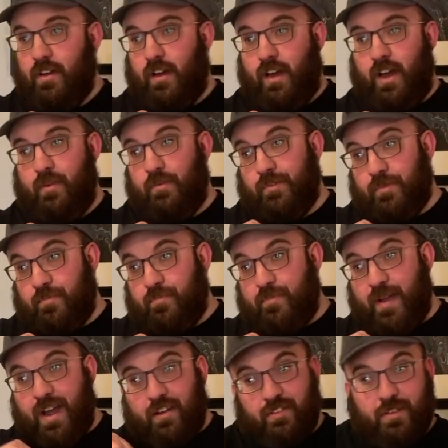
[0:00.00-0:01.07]
I was
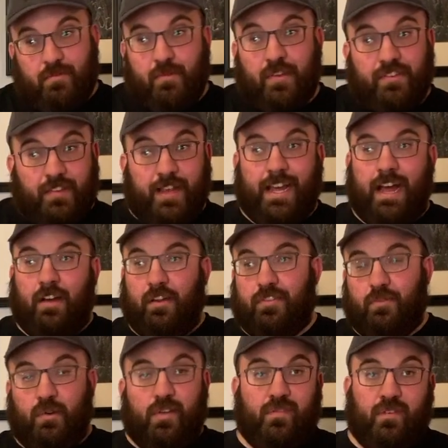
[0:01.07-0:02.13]
barely missing out
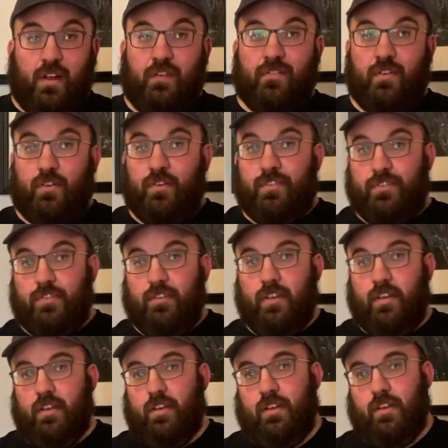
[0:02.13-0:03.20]
of 25 yards.
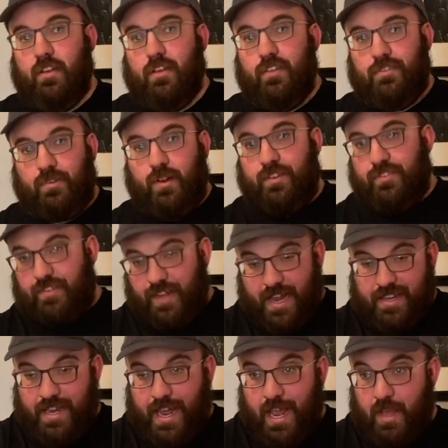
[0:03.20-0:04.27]
So I just
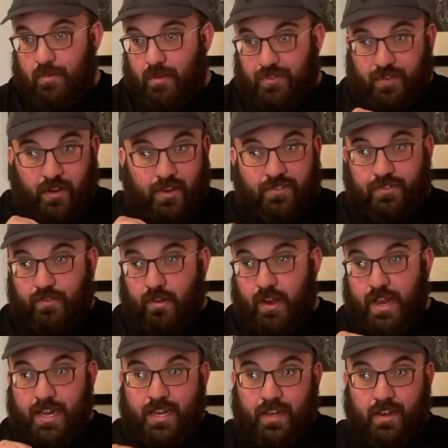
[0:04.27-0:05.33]
had to aim a touch
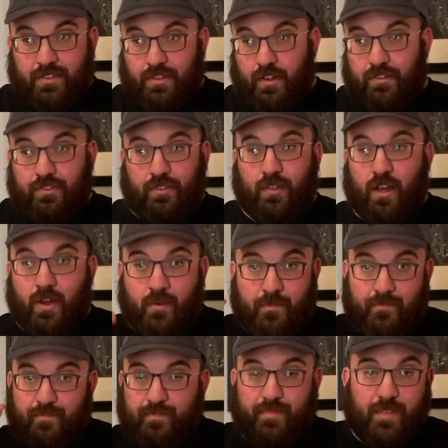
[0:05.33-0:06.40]
right and a touch
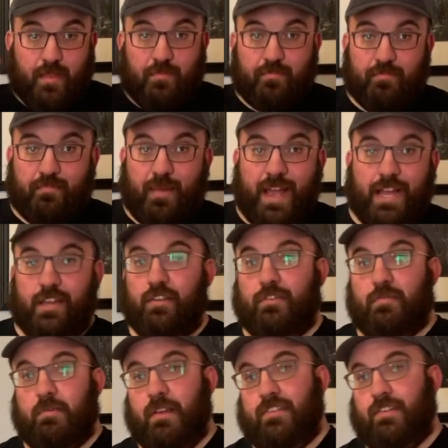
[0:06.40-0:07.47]
low, banging
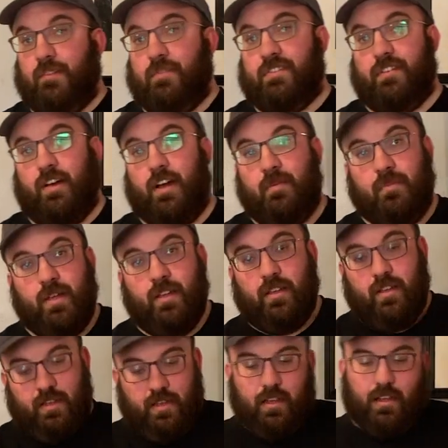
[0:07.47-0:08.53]
those plates every time.
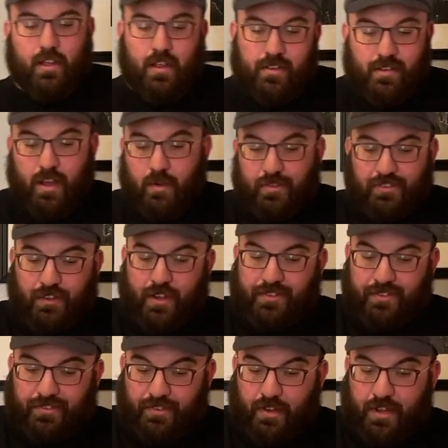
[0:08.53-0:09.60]
No, it's not
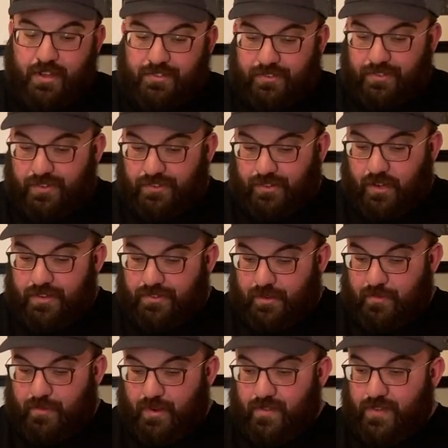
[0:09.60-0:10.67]
the sights. The sights are
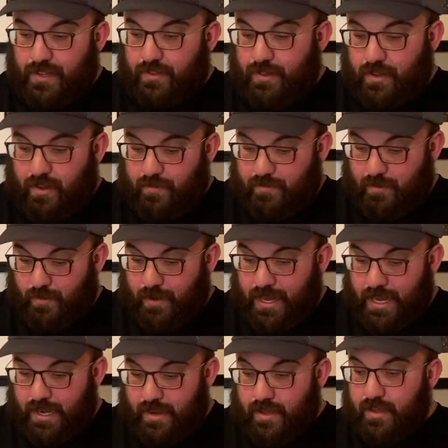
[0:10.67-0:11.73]
perfectly on
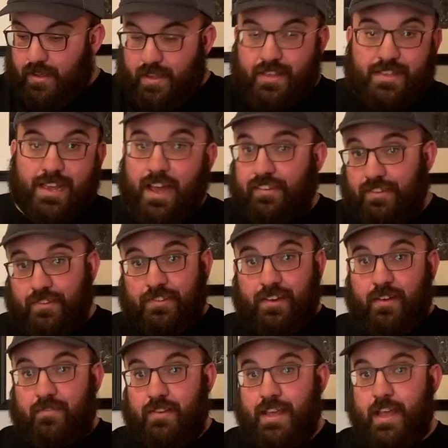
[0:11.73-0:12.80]
point. Yes, it's
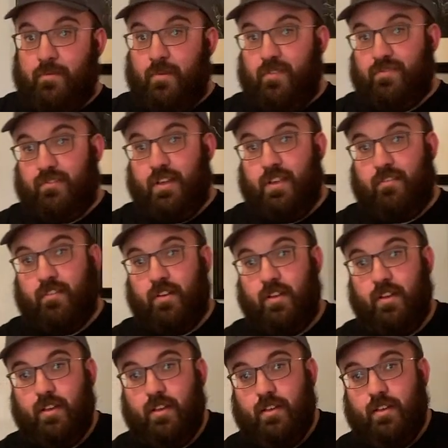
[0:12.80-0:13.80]
every ammo flavor.